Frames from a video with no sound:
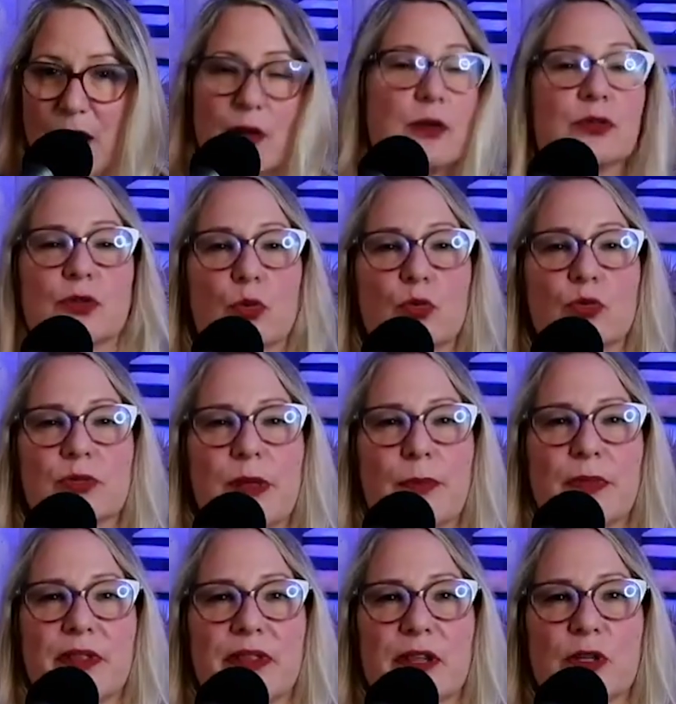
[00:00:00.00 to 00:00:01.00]
So
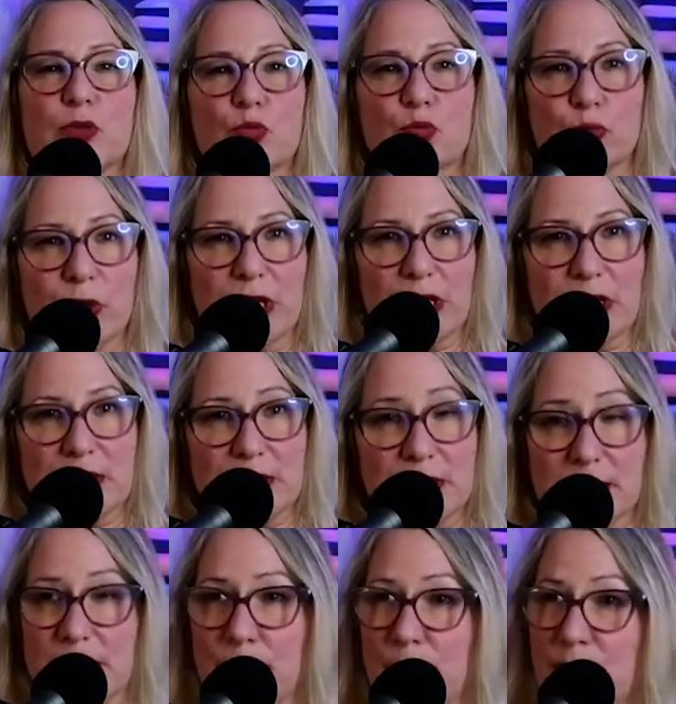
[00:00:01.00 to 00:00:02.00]
something that's
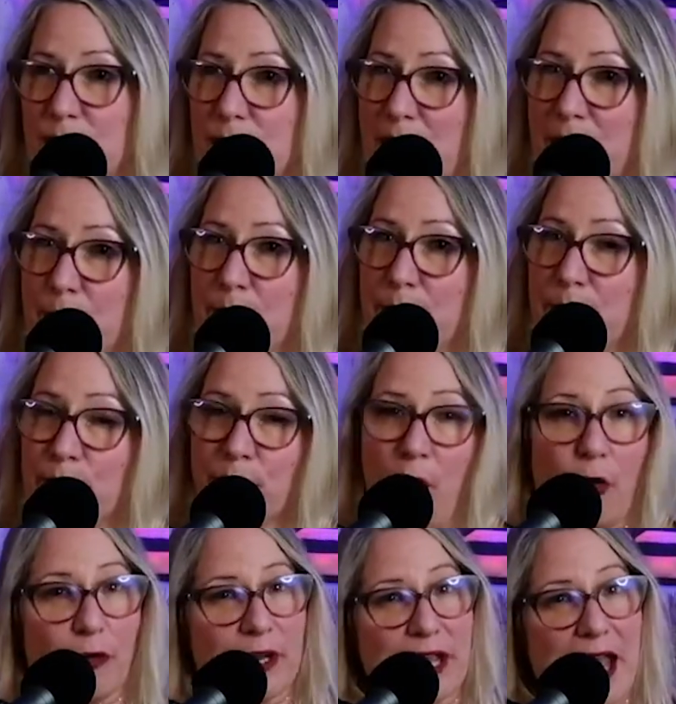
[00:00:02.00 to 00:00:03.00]
realistic, something that maybe you
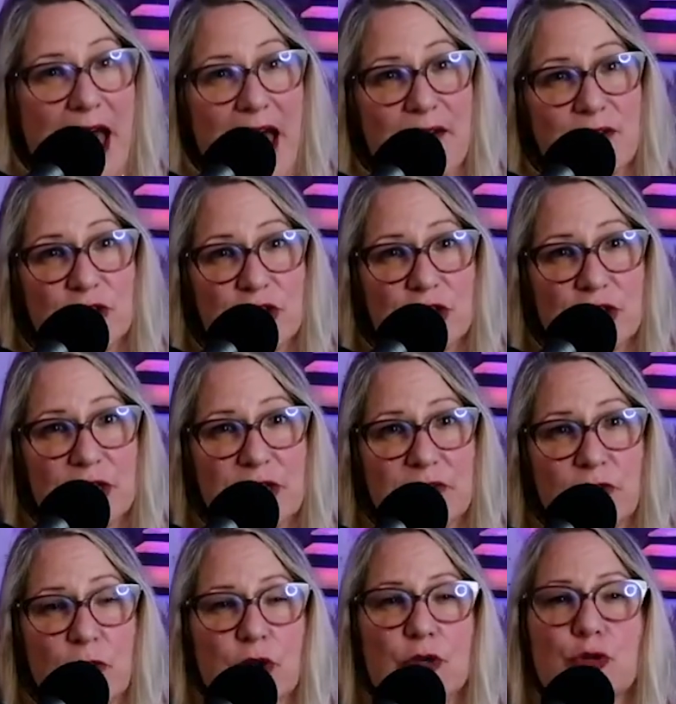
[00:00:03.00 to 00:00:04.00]
already have
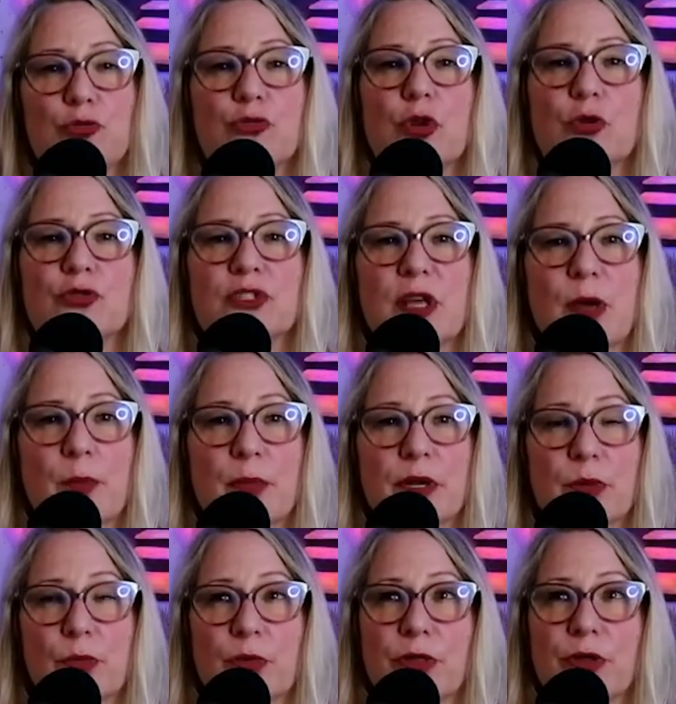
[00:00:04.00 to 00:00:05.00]
achieved or that you know
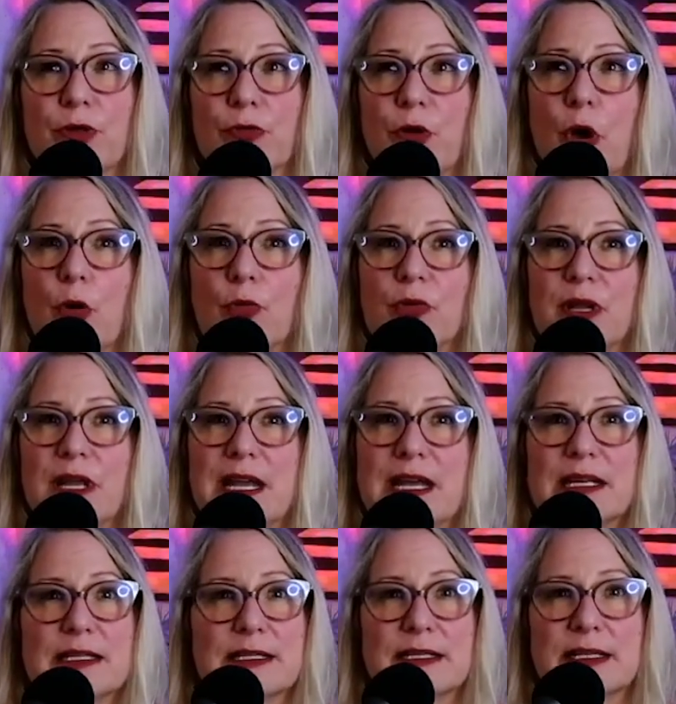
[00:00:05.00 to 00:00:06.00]
somebody with your own
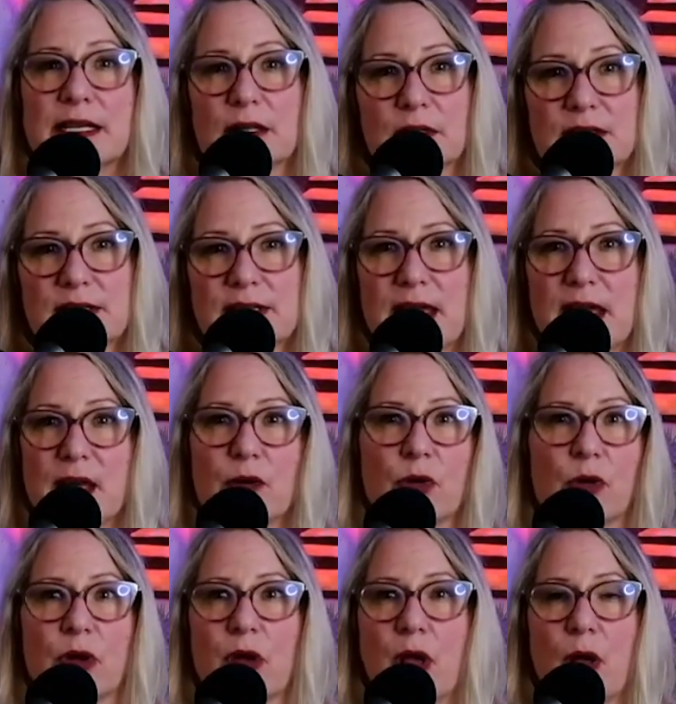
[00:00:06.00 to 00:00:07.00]
skill set
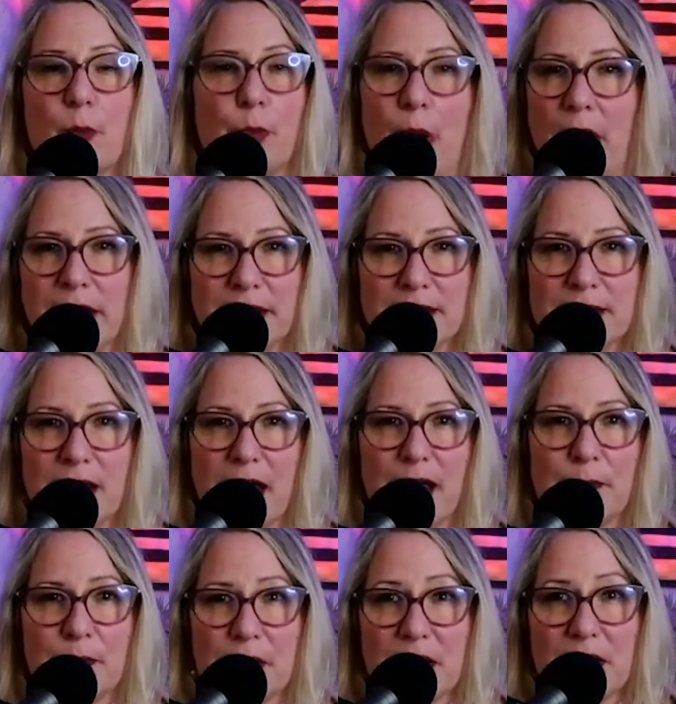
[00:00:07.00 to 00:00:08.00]
or body
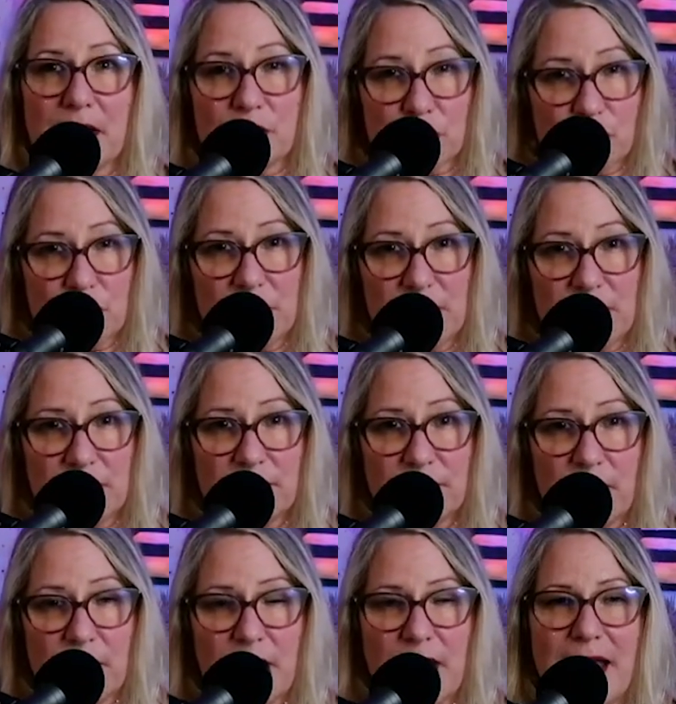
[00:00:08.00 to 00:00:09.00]
type can achieve.